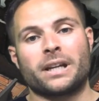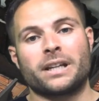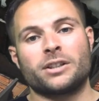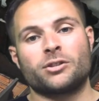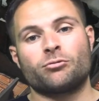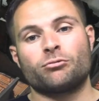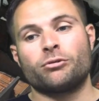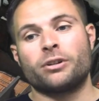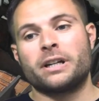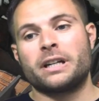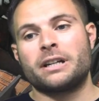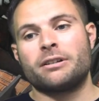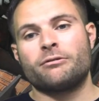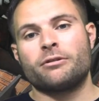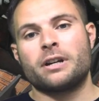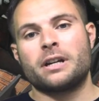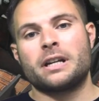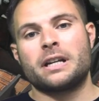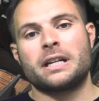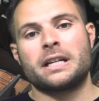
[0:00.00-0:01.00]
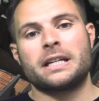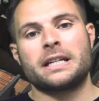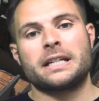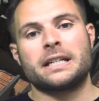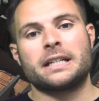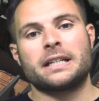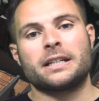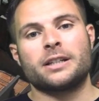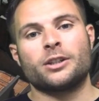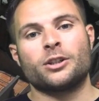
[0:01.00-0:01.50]
It's really,
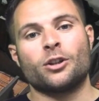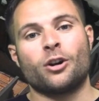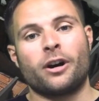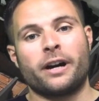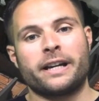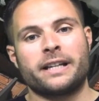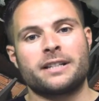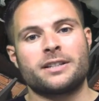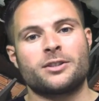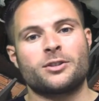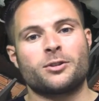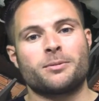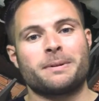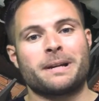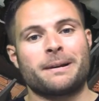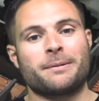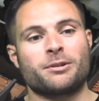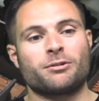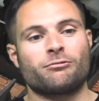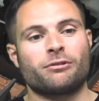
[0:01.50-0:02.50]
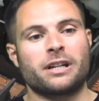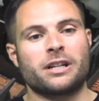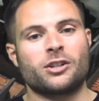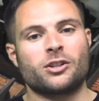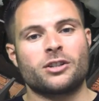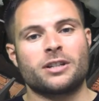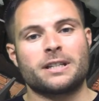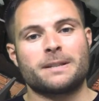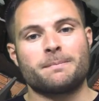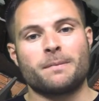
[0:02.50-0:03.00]
really nice to be able to
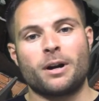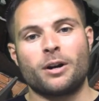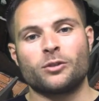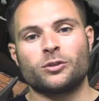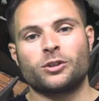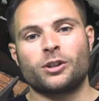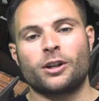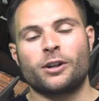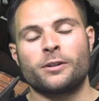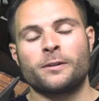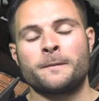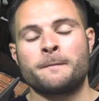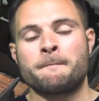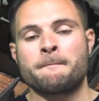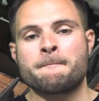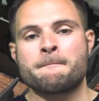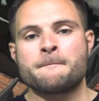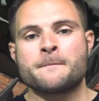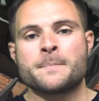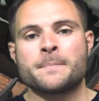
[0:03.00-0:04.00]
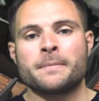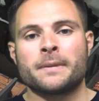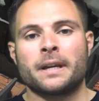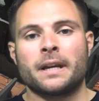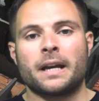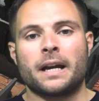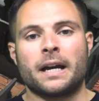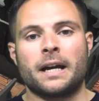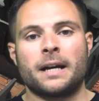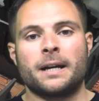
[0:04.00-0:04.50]
reach this milestone.
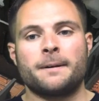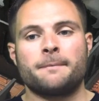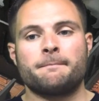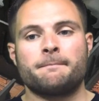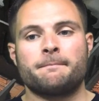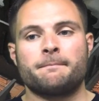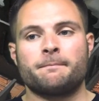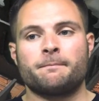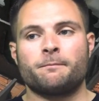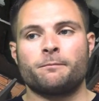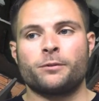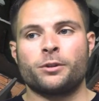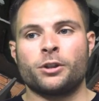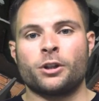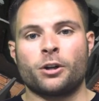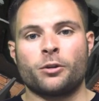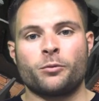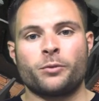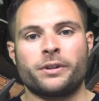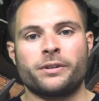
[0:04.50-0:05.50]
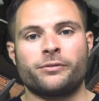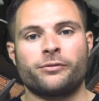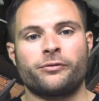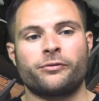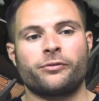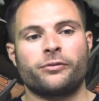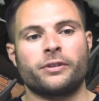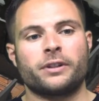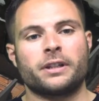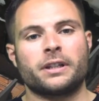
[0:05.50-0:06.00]
You know,
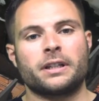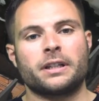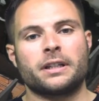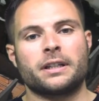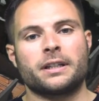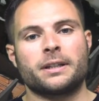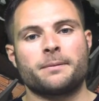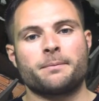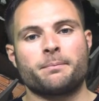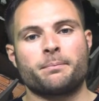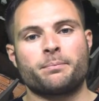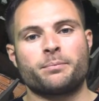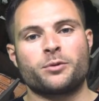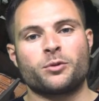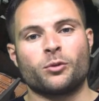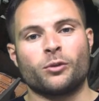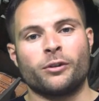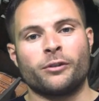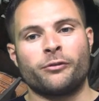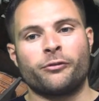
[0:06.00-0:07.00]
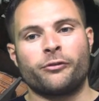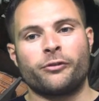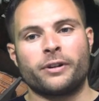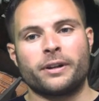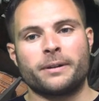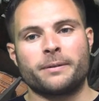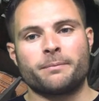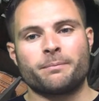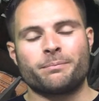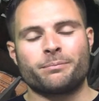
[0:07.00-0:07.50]
we've sort of
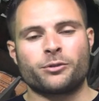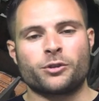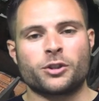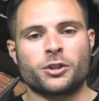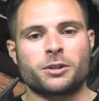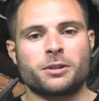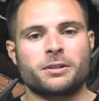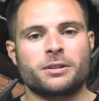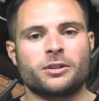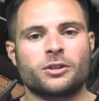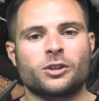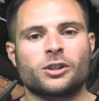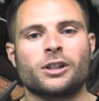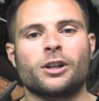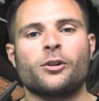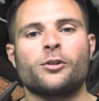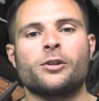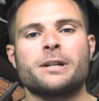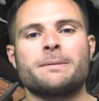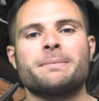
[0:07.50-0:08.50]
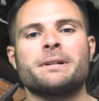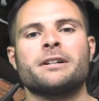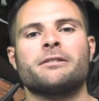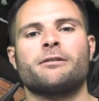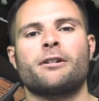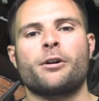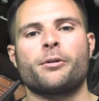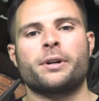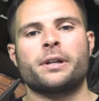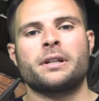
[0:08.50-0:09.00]
just slowly been
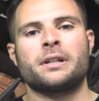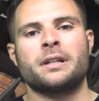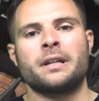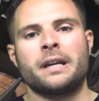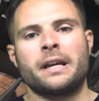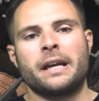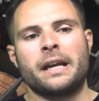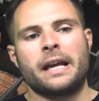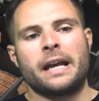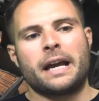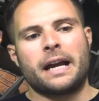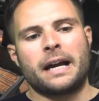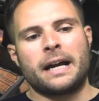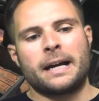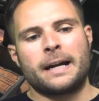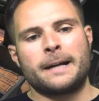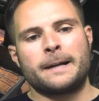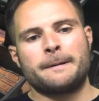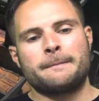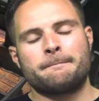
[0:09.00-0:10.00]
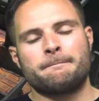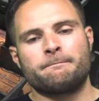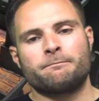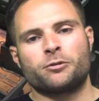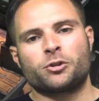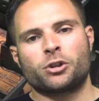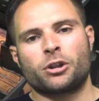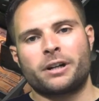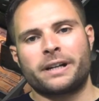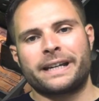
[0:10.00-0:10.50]
growing,
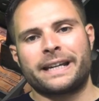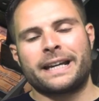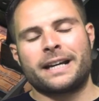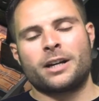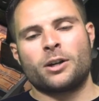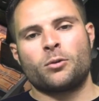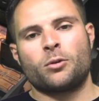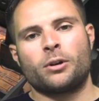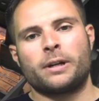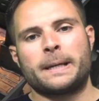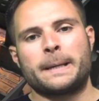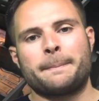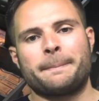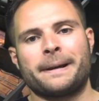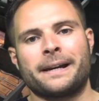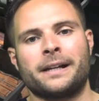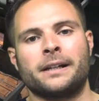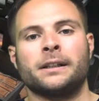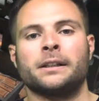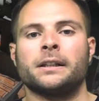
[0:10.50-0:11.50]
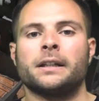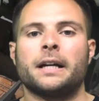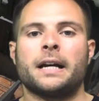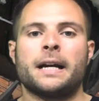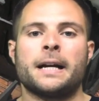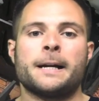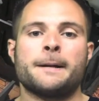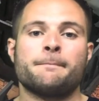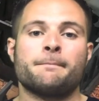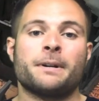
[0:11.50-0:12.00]
trying to get our quality better,
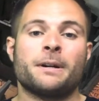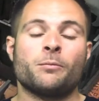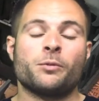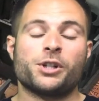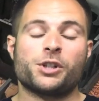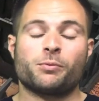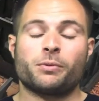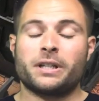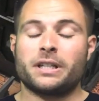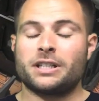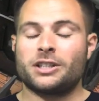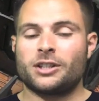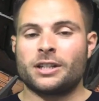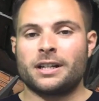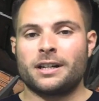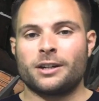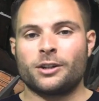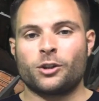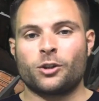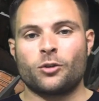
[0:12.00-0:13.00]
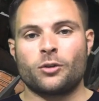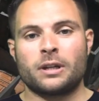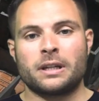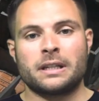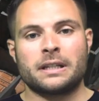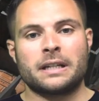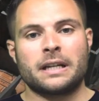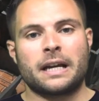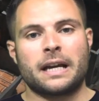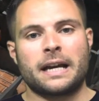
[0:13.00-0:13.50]
and which we still are
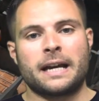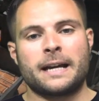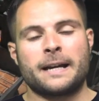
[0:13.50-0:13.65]
doing.